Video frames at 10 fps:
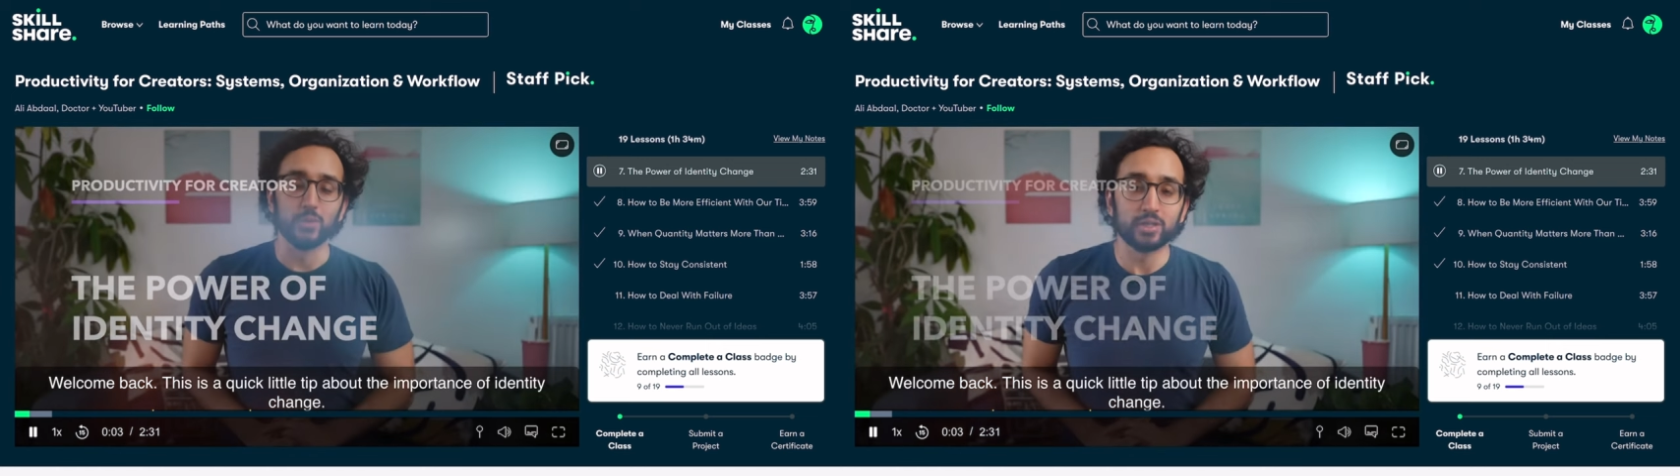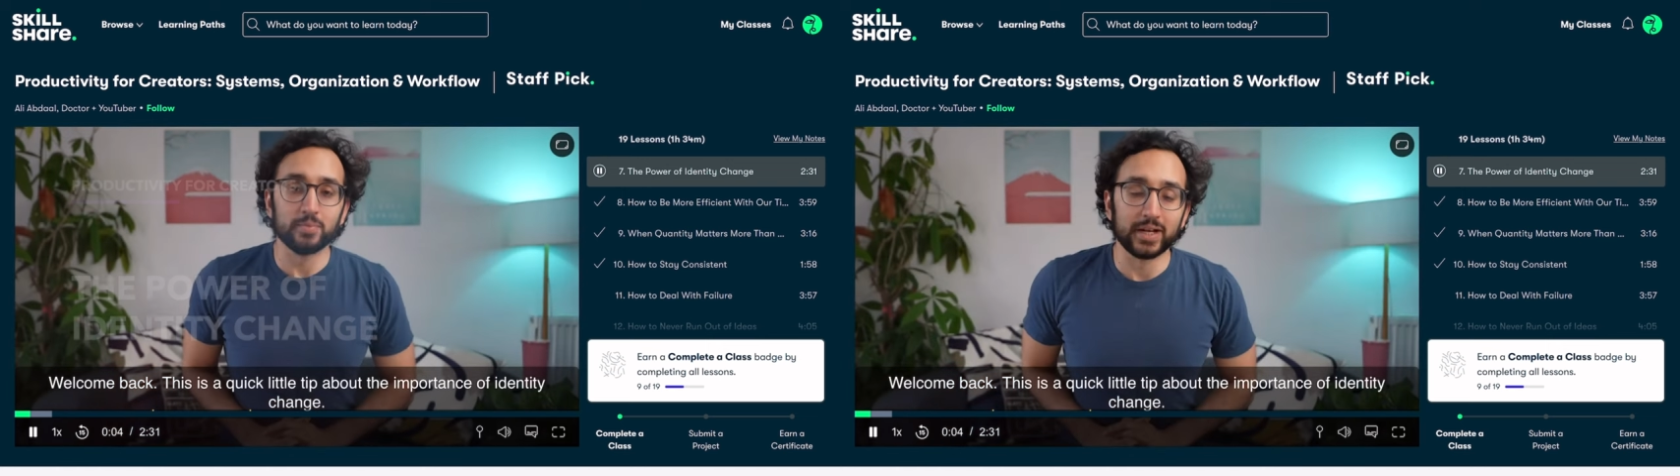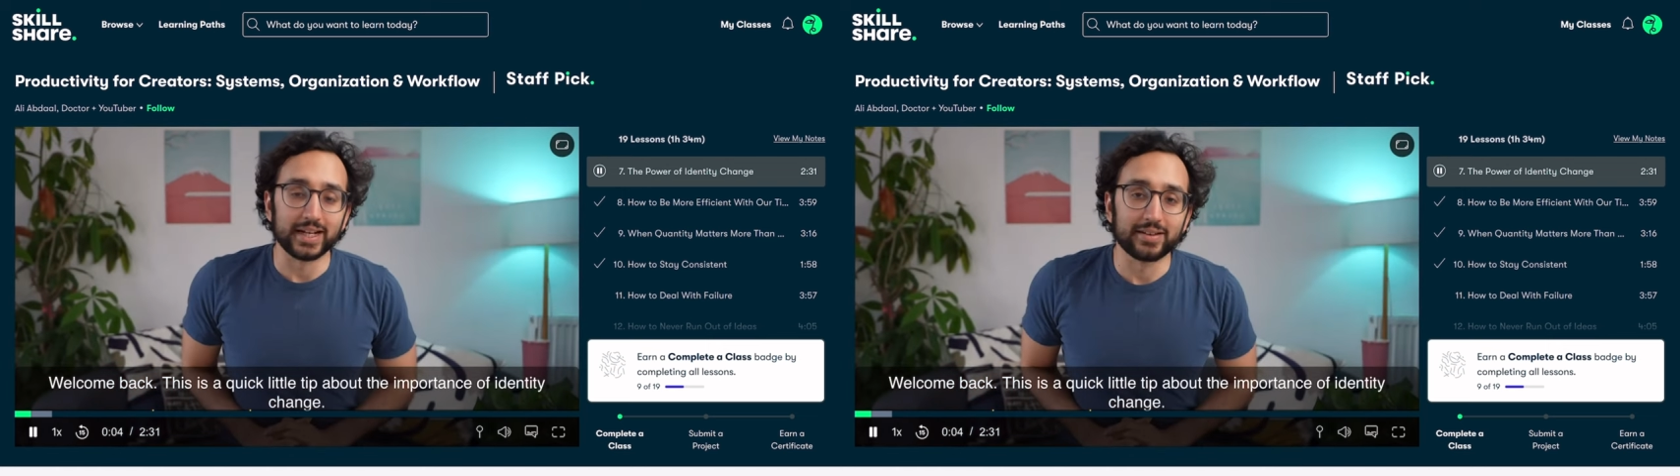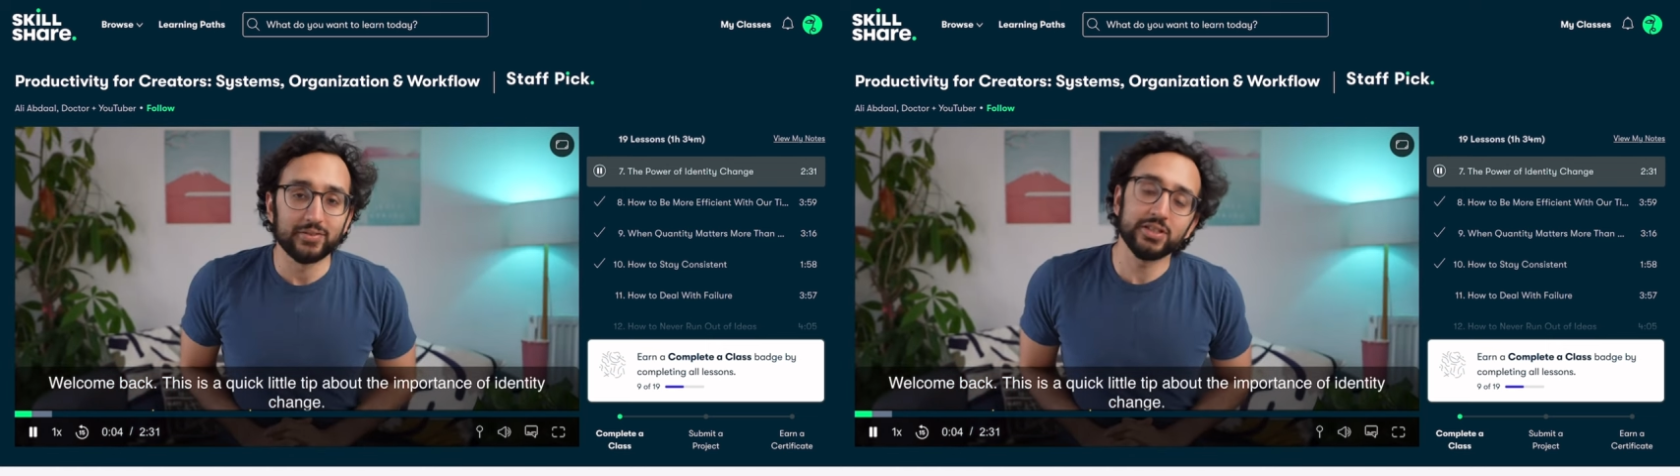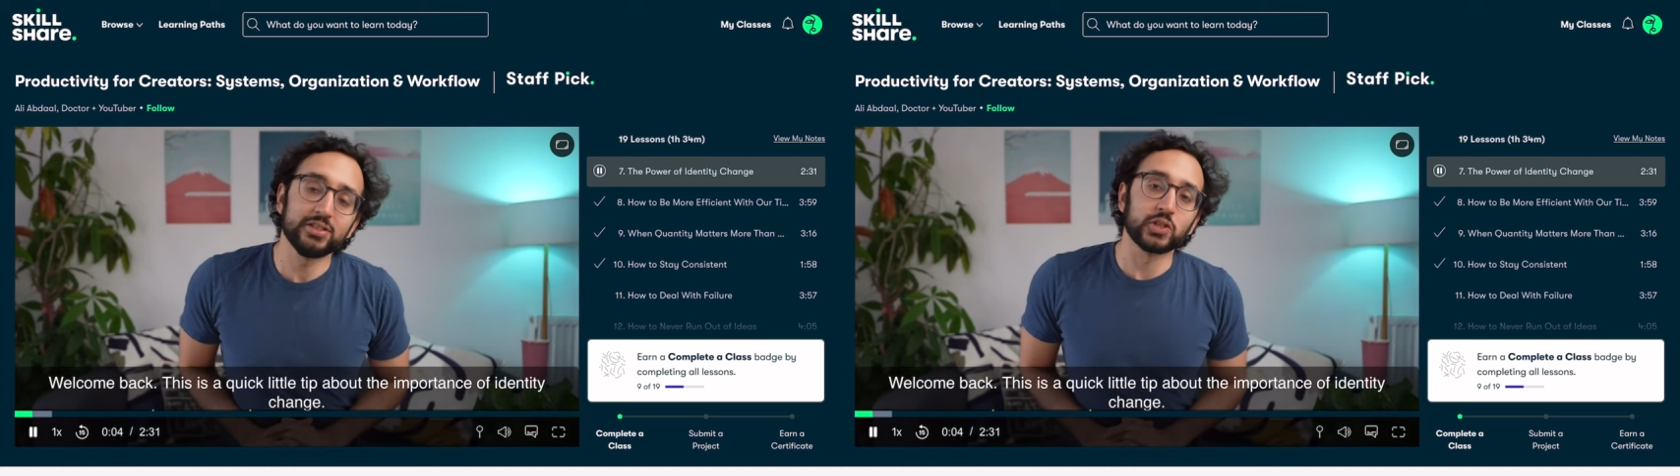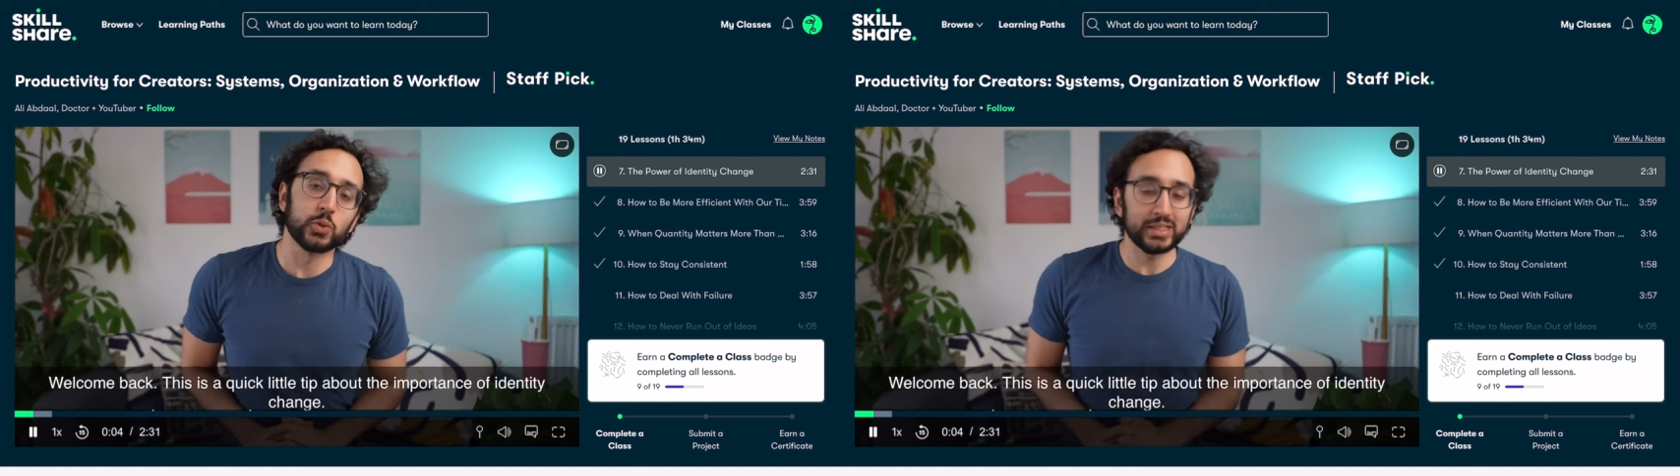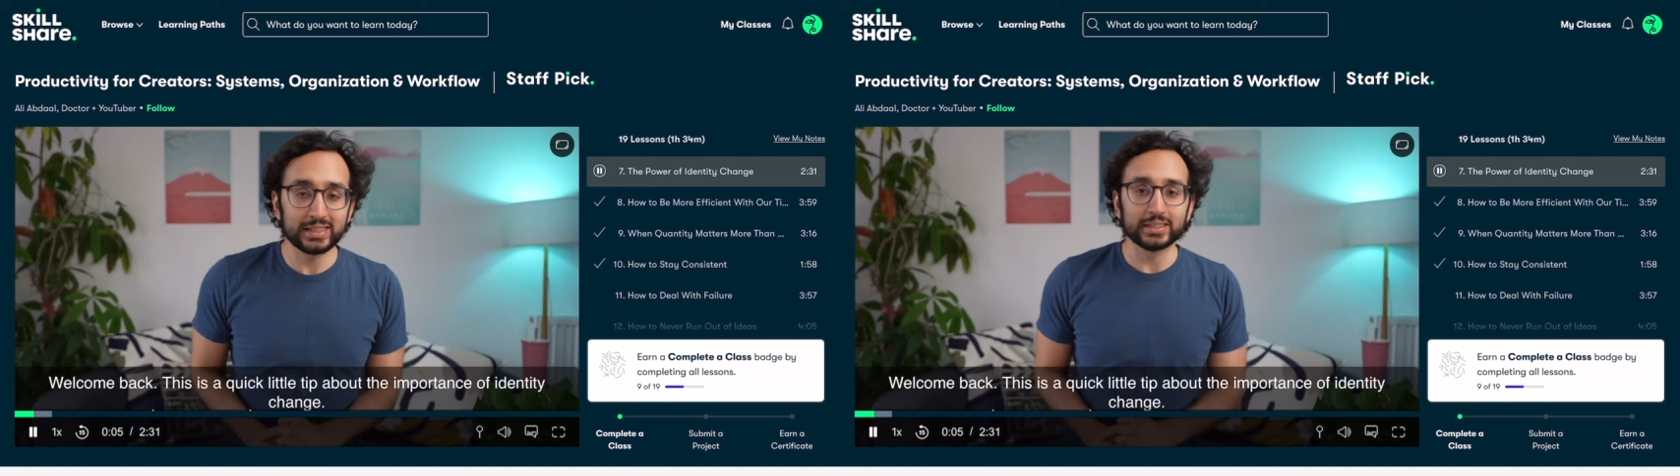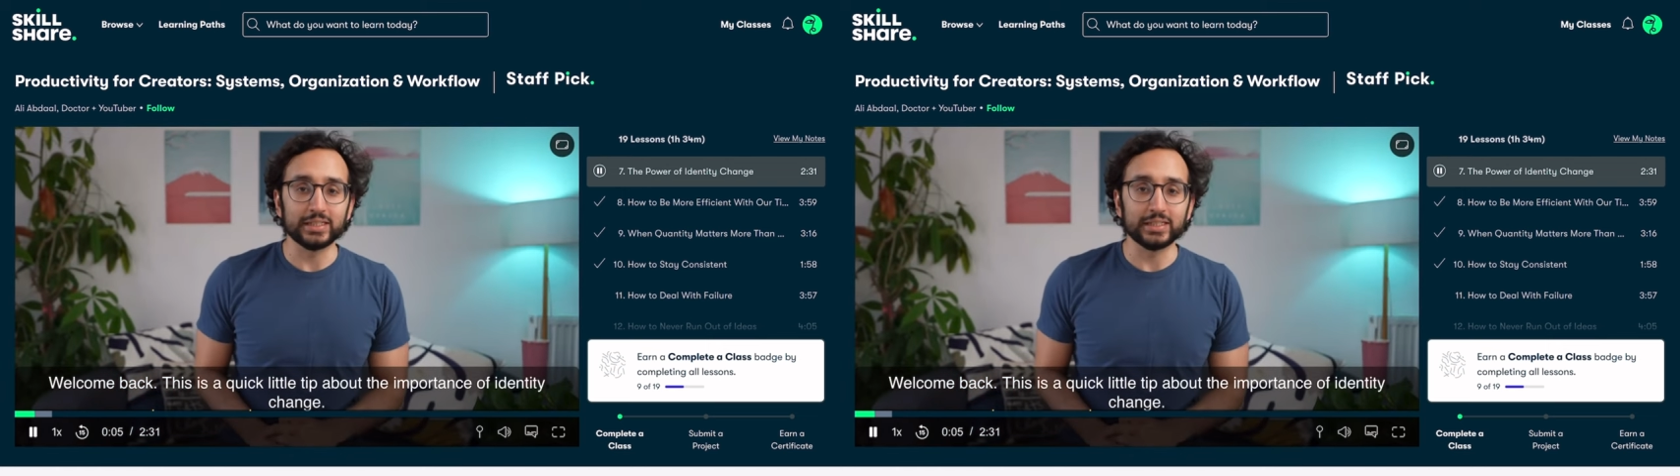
helped me learn how to organize